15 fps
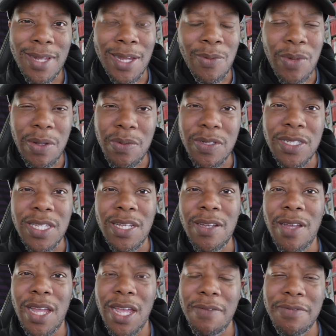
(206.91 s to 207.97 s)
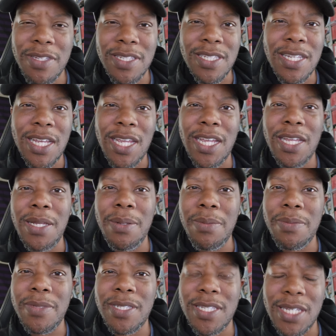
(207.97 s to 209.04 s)
Like, we will still have the
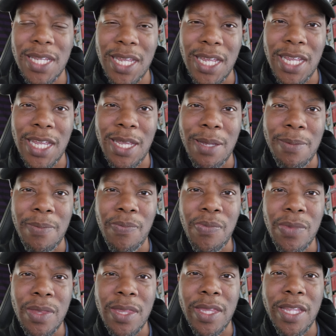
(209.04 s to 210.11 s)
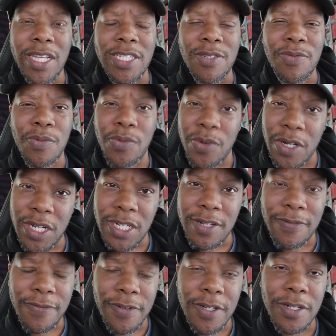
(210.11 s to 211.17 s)
same scheme that's
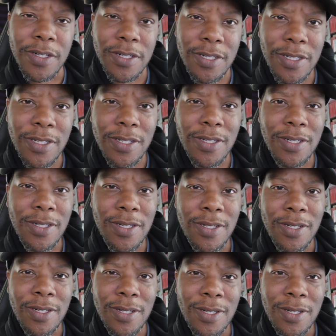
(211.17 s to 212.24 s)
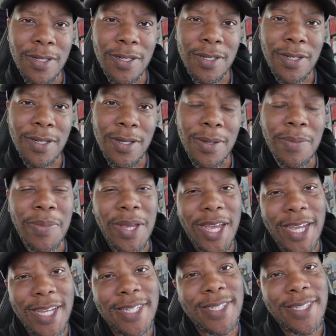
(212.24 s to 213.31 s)
run first,
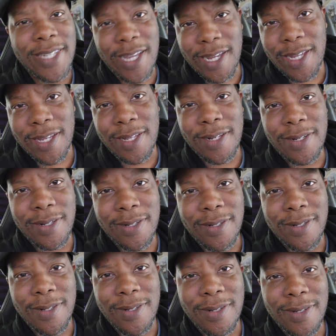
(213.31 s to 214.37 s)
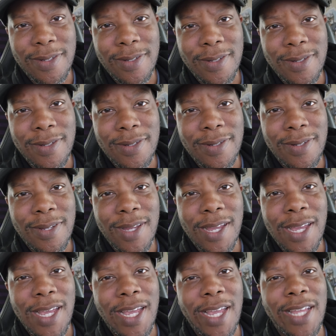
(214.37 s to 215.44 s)
pass second.
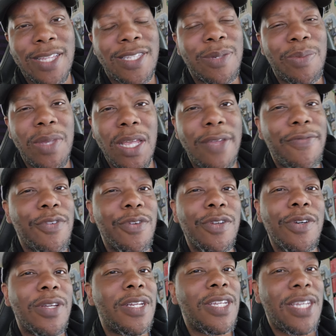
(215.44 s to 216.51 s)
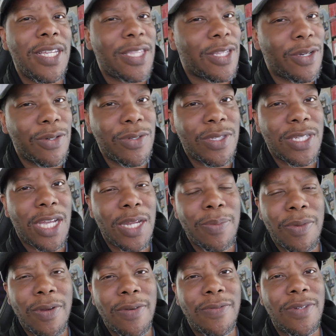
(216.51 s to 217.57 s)
And to me, if you're going to get those
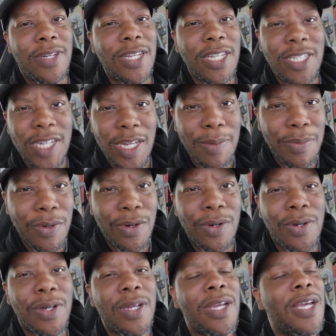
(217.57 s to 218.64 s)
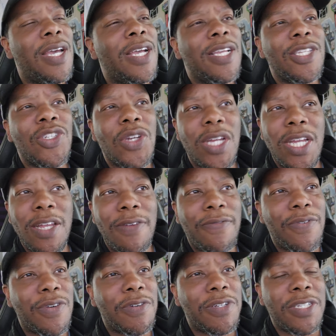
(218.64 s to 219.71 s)
type of DJ Moore, trade
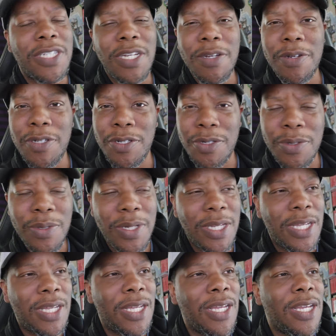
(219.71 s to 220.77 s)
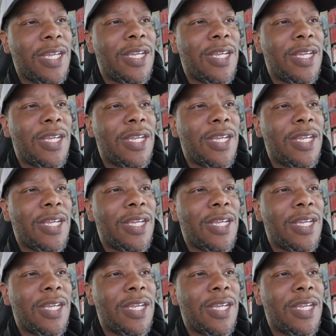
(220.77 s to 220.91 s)
for Jerry Jeudy,